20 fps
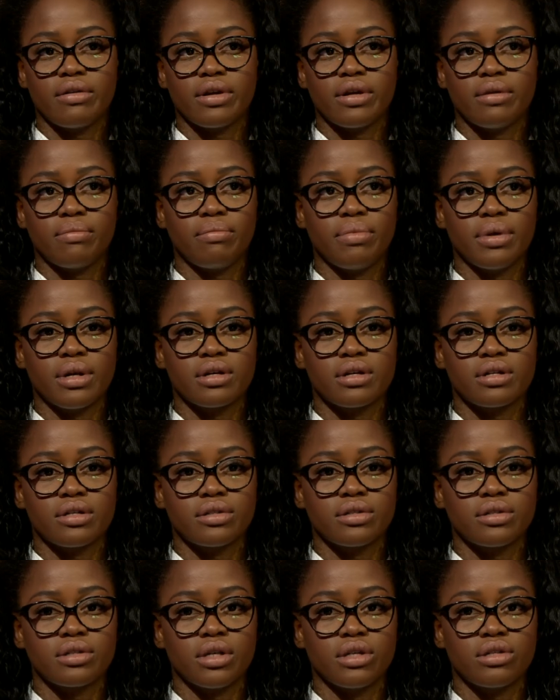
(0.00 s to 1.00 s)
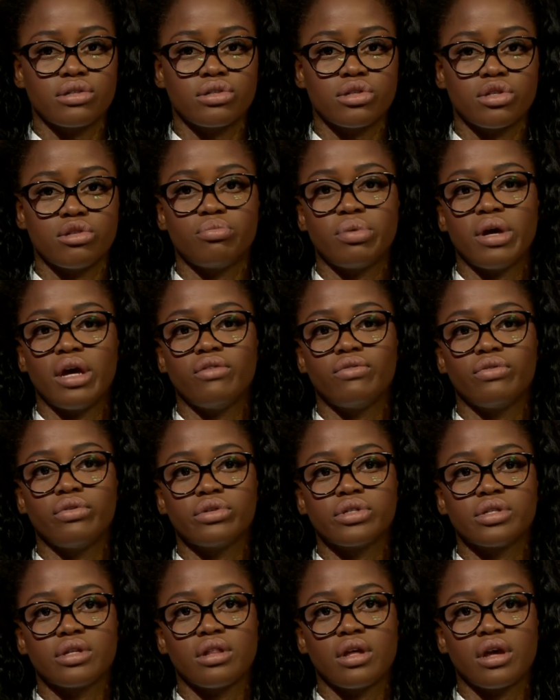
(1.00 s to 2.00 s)
it, because it's too
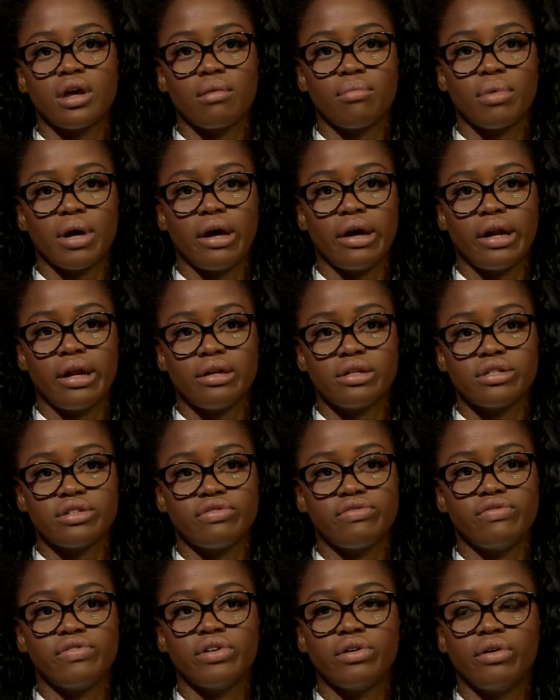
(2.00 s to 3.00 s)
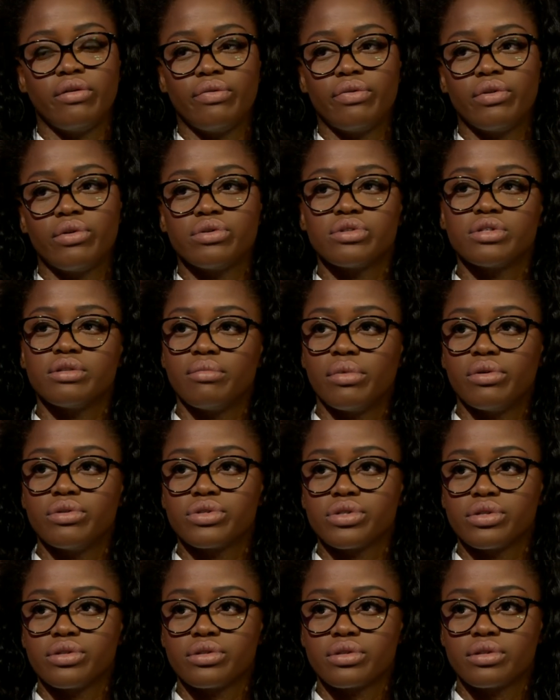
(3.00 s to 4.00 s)
painful to think about and to feel those
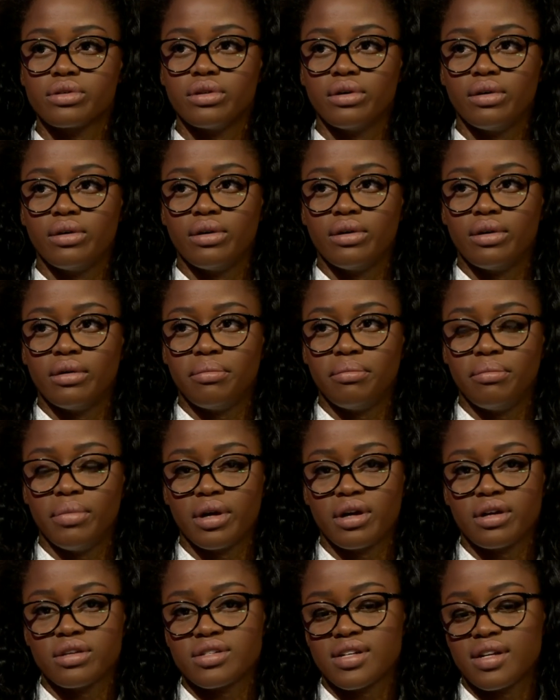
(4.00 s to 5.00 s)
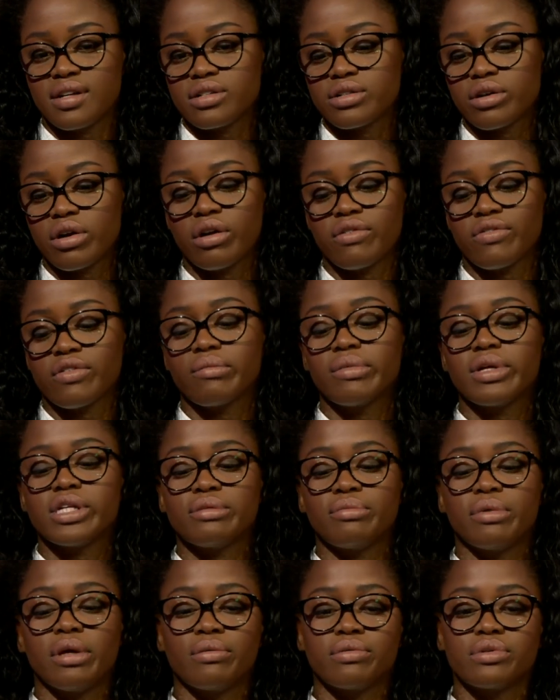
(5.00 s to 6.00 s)
emotions, because then it's hard for me
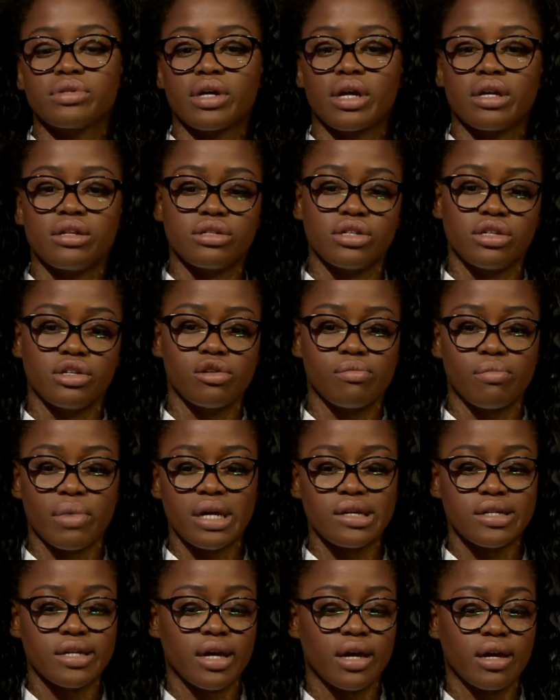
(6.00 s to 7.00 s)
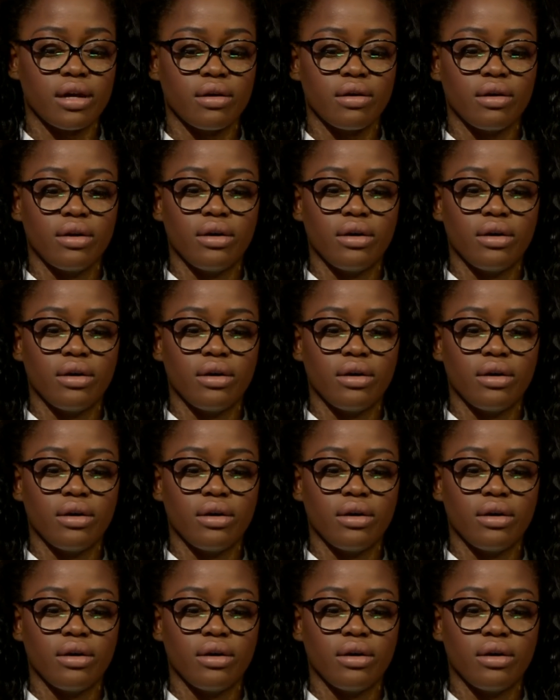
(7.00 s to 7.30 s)
to be able to continue my day